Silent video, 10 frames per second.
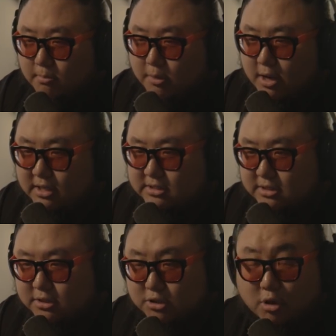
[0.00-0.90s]

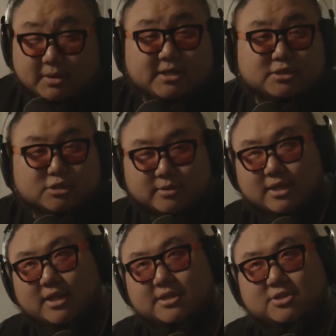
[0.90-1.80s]
but nobody is
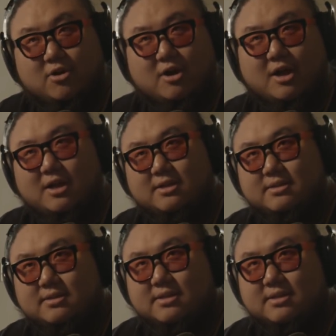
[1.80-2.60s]
doing it like Chungha.